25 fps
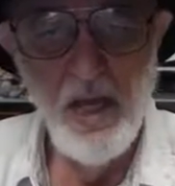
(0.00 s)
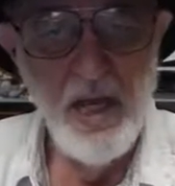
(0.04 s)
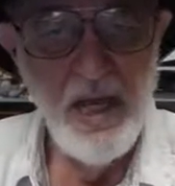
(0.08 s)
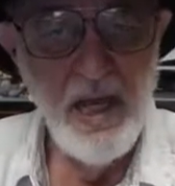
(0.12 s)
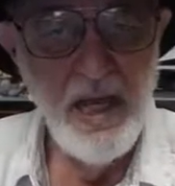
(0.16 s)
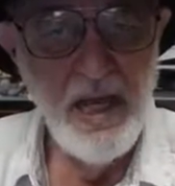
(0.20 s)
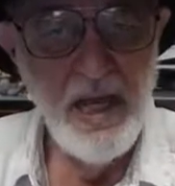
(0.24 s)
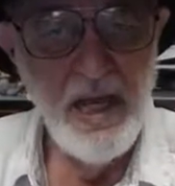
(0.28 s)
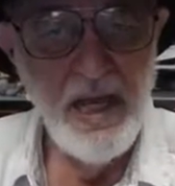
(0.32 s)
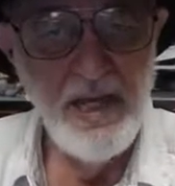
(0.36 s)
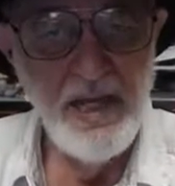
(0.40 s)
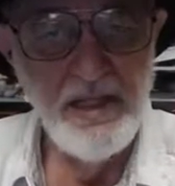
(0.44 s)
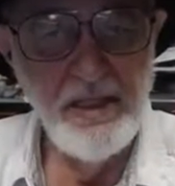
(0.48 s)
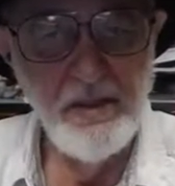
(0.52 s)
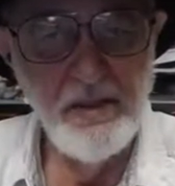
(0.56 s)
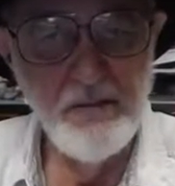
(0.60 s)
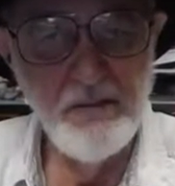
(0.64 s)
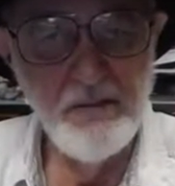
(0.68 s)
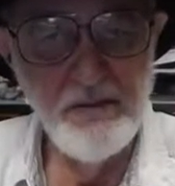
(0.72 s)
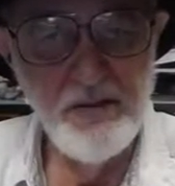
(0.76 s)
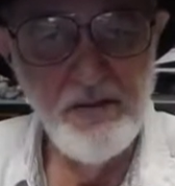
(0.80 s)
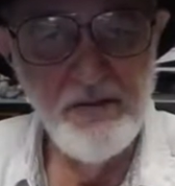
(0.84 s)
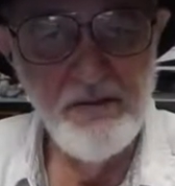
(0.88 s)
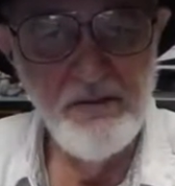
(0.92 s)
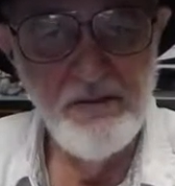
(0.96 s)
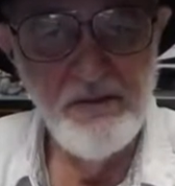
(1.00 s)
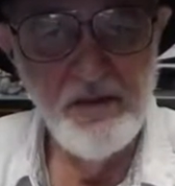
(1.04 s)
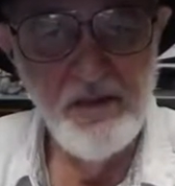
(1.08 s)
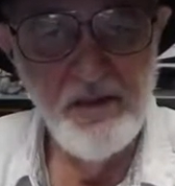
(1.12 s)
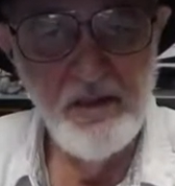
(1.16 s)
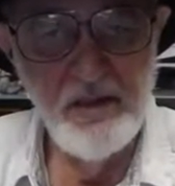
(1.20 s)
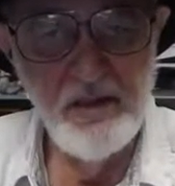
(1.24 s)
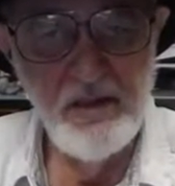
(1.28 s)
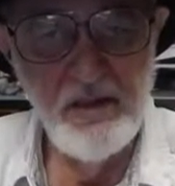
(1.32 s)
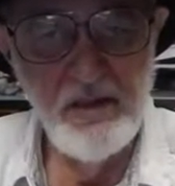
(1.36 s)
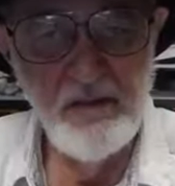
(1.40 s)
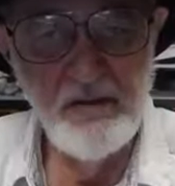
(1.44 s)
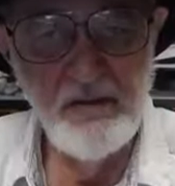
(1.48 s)
items of
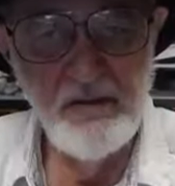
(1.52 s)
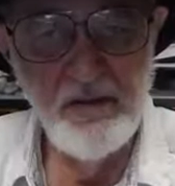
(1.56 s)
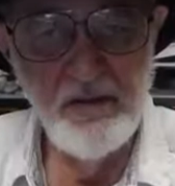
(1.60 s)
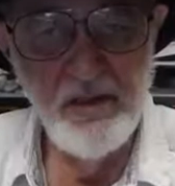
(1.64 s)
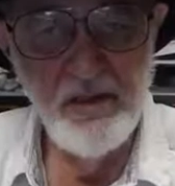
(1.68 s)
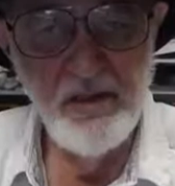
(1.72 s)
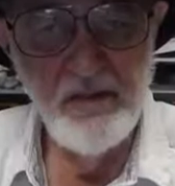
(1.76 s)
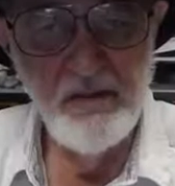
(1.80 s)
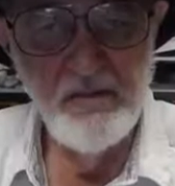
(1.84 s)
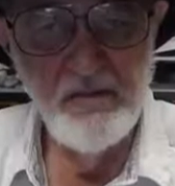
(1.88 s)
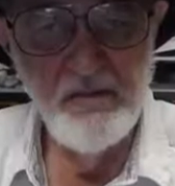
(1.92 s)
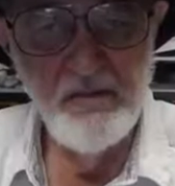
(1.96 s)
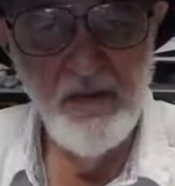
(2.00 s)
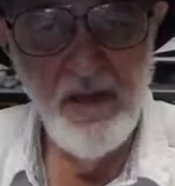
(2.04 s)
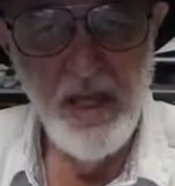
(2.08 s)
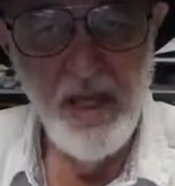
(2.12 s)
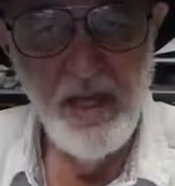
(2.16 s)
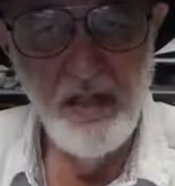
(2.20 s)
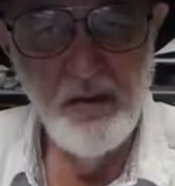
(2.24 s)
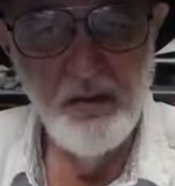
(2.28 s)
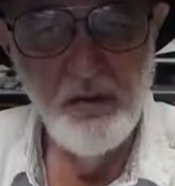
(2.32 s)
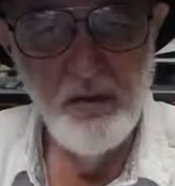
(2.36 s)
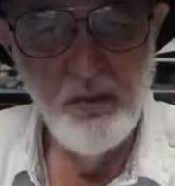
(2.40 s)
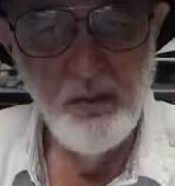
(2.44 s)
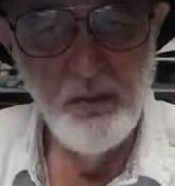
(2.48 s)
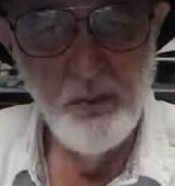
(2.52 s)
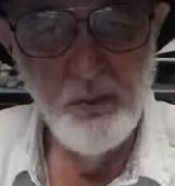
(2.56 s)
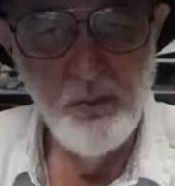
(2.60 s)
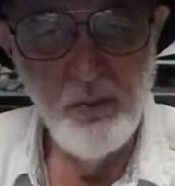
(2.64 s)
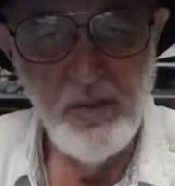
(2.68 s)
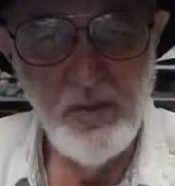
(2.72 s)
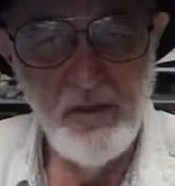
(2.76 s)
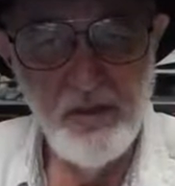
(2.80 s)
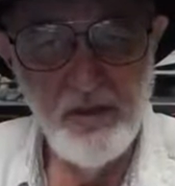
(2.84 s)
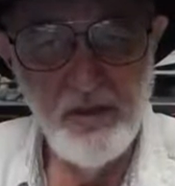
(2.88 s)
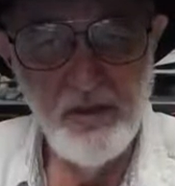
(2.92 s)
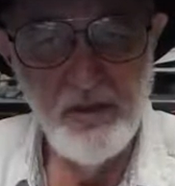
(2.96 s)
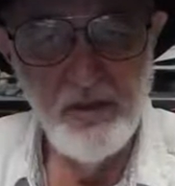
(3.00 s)
significant value
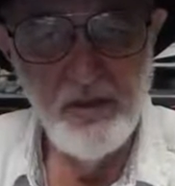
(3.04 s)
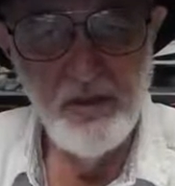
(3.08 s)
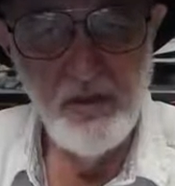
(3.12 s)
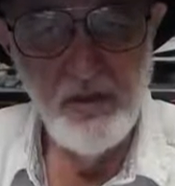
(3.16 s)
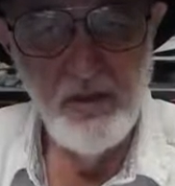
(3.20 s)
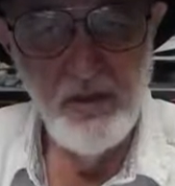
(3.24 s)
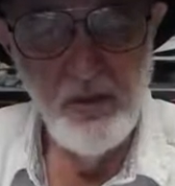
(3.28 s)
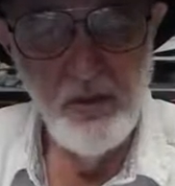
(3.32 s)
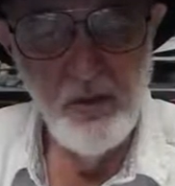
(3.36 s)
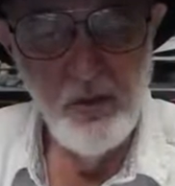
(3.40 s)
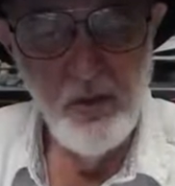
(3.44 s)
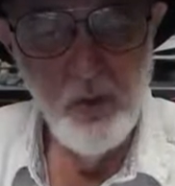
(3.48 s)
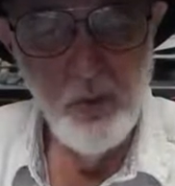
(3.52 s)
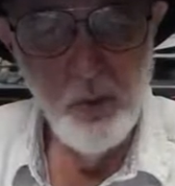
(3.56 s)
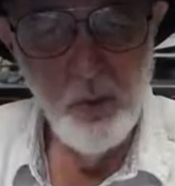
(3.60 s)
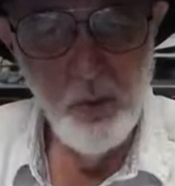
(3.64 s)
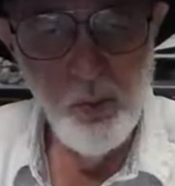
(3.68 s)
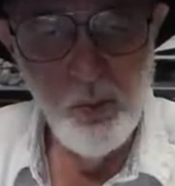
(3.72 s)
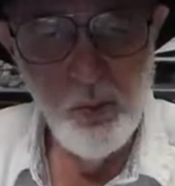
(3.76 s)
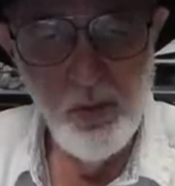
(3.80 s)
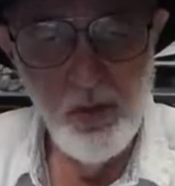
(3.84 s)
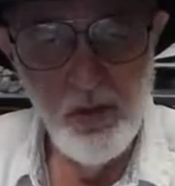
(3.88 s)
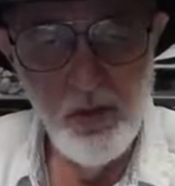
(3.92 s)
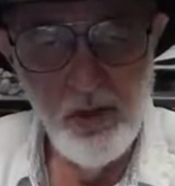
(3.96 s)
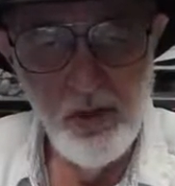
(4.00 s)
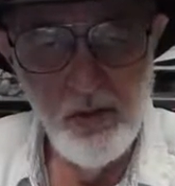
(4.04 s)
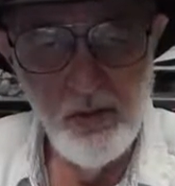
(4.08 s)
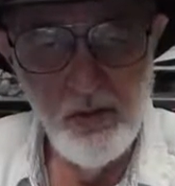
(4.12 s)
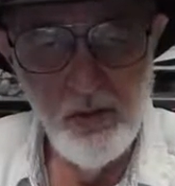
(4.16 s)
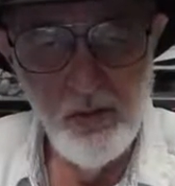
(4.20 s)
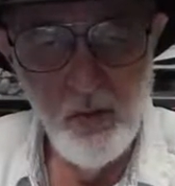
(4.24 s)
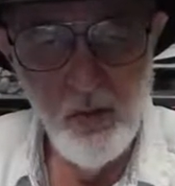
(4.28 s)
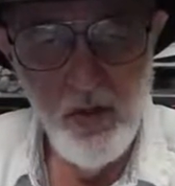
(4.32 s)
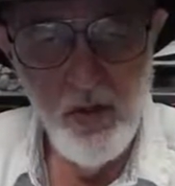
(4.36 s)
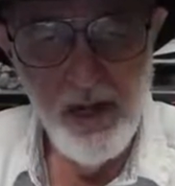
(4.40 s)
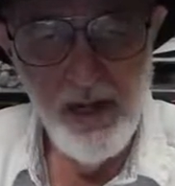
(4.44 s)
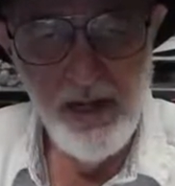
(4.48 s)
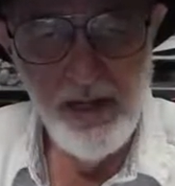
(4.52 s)
recently
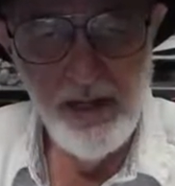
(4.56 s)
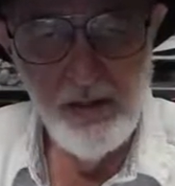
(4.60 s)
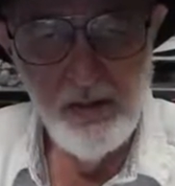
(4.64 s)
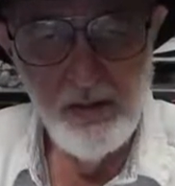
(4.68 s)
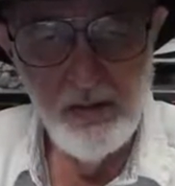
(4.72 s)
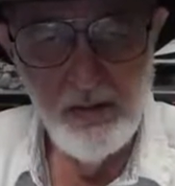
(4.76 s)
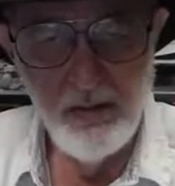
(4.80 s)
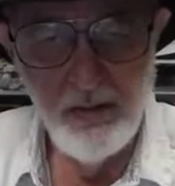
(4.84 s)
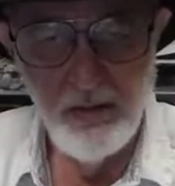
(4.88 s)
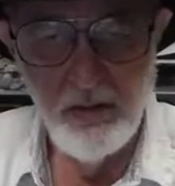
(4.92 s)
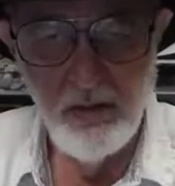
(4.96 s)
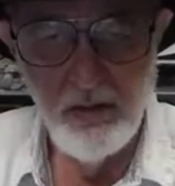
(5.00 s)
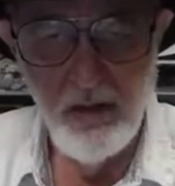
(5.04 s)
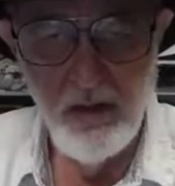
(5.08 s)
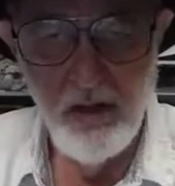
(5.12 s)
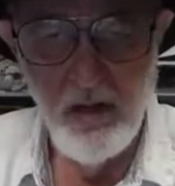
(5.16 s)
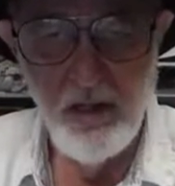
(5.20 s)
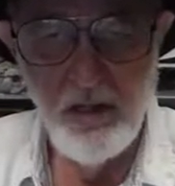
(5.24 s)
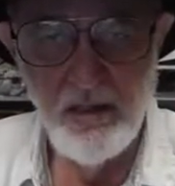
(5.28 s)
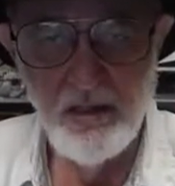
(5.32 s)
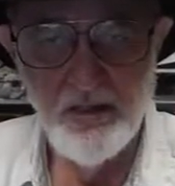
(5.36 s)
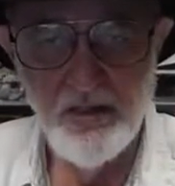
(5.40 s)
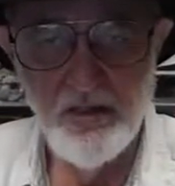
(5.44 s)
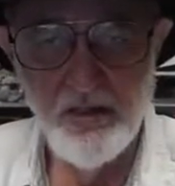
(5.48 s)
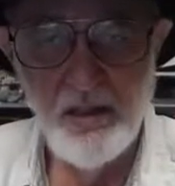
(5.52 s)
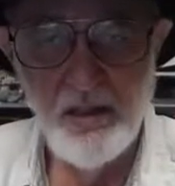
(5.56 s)
acquired or lost,